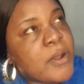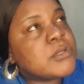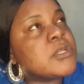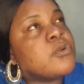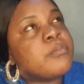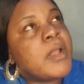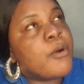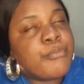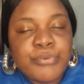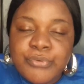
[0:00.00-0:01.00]
I was no blah
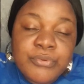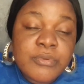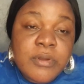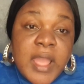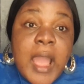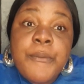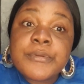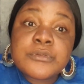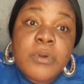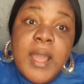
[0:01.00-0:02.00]
bulu. I
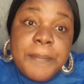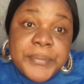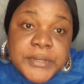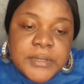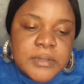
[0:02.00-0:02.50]
was so happy.